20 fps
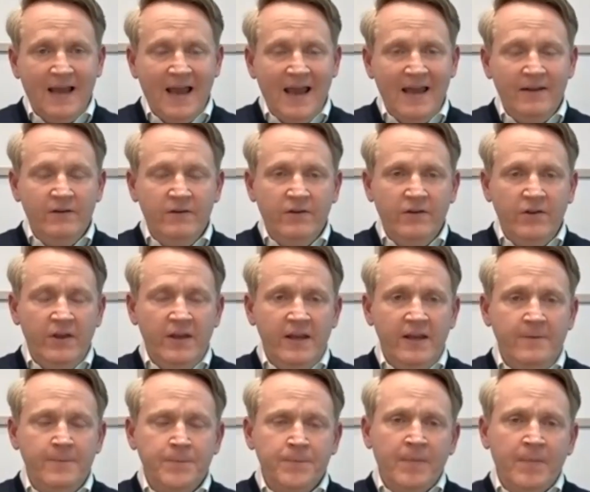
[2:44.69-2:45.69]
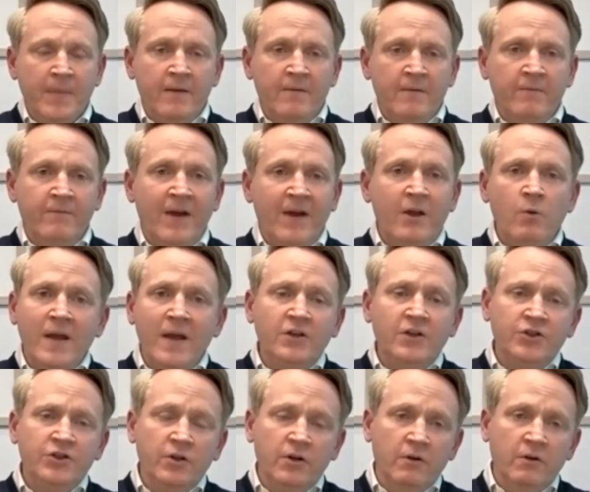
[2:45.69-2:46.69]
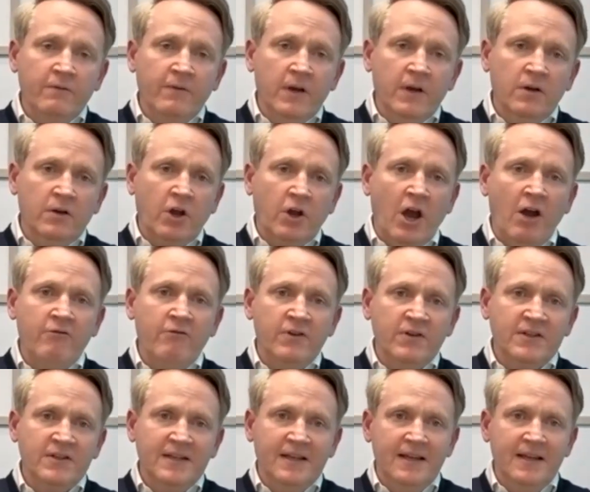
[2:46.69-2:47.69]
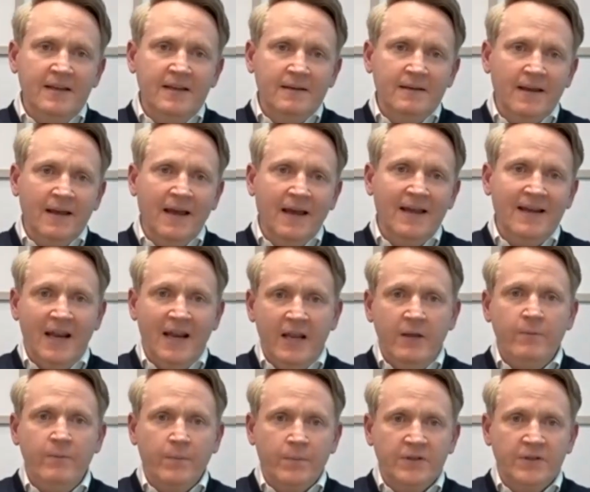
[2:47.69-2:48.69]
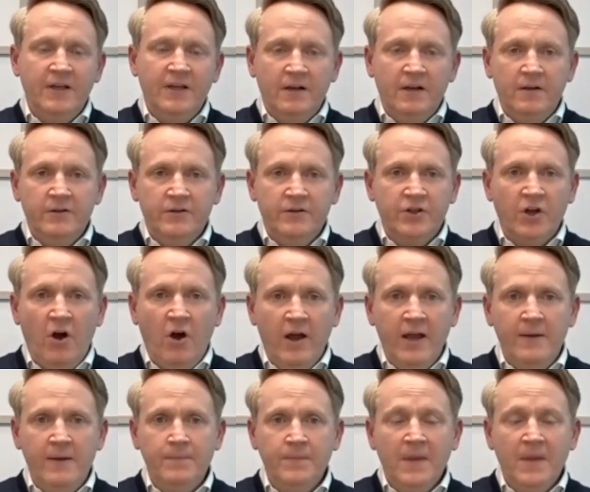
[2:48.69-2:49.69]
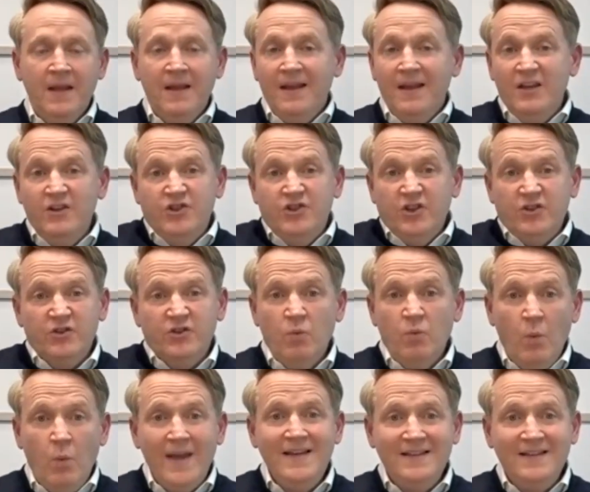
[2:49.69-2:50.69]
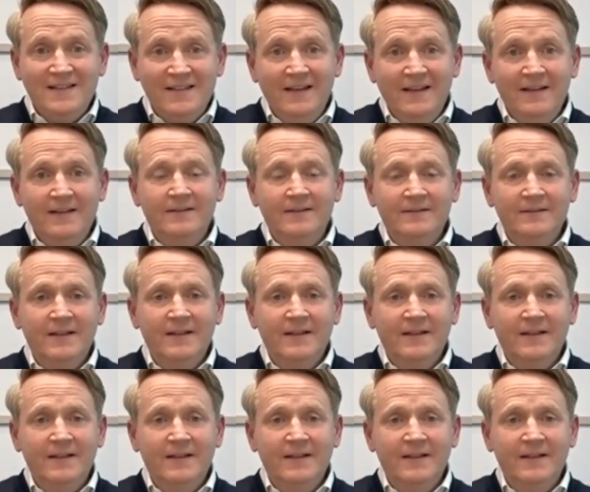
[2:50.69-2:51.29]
And the valuation of a currency at any particular time is just a weighted